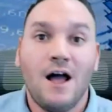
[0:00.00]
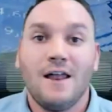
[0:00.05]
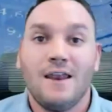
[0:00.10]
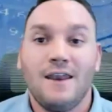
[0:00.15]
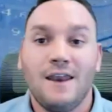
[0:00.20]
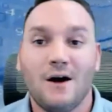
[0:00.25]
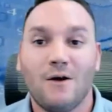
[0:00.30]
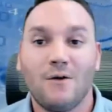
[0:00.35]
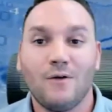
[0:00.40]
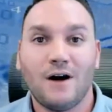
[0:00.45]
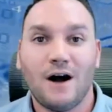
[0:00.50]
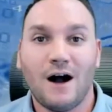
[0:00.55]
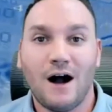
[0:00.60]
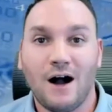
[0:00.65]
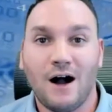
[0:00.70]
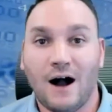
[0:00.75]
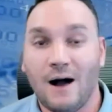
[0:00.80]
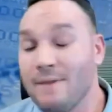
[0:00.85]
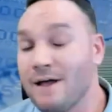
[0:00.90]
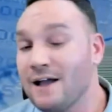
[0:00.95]
Now,
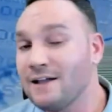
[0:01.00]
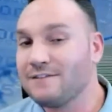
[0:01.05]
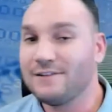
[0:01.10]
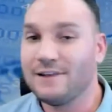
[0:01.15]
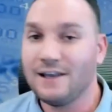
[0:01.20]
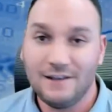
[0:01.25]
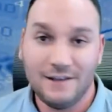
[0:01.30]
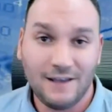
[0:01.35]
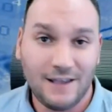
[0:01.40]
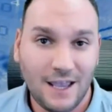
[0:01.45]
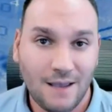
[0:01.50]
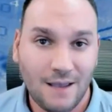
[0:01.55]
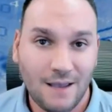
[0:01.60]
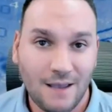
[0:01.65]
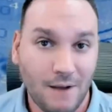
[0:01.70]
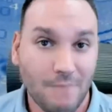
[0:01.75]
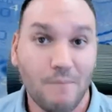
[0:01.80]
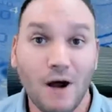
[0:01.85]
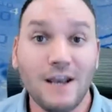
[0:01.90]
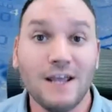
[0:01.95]
I'm not saying you can't
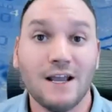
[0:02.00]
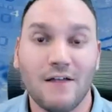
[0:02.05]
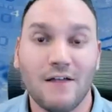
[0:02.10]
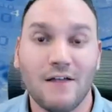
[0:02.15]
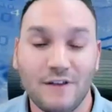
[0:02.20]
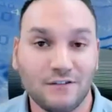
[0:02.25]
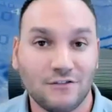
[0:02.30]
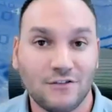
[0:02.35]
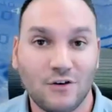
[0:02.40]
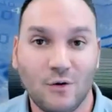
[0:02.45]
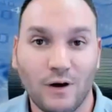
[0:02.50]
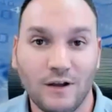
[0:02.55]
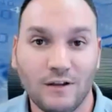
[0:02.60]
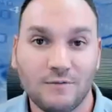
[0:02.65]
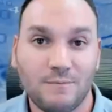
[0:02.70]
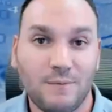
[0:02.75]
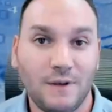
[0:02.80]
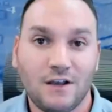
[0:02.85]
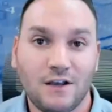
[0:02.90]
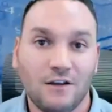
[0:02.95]
make money on these coins
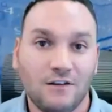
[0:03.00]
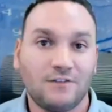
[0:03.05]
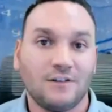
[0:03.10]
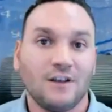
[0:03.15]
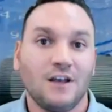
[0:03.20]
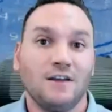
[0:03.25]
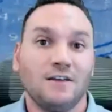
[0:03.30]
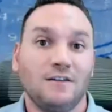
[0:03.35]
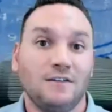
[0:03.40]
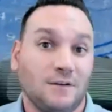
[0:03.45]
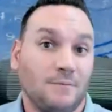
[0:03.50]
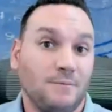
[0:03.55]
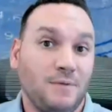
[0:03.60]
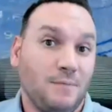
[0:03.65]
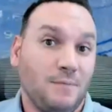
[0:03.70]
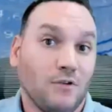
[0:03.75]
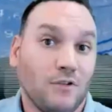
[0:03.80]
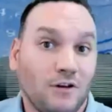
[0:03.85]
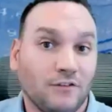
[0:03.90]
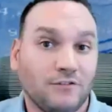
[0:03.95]
because some
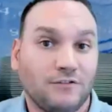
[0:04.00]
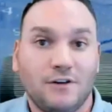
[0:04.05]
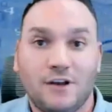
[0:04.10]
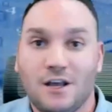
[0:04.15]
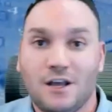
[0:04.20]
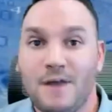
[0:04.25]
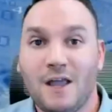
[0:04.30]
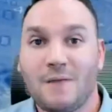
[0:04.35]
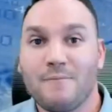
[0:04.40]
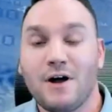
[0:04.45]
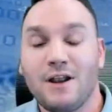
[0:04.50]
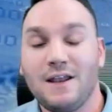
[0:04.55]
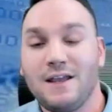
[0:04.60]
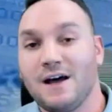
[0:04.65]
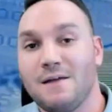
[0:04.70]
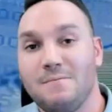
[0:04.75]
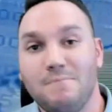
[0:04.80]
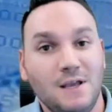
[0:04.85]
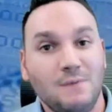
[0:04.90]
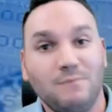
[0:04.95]
people also can make money
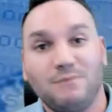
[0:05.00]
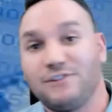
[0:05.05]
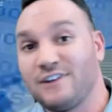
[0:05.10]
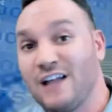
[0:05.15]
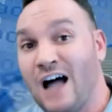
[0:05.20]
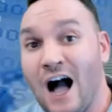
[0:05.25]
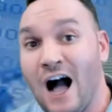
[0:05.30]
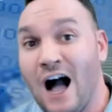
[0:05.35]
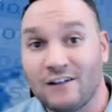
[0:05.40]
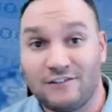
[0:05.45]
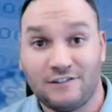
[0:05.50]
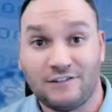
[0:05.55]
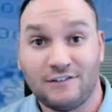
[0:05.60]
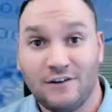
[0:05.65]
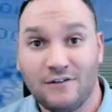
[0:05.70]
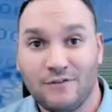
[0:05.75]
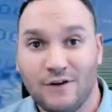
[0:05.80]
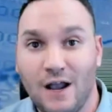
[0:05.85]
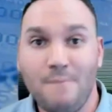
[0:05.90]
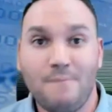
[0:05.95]
on meme stocks,
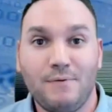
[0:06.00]
right?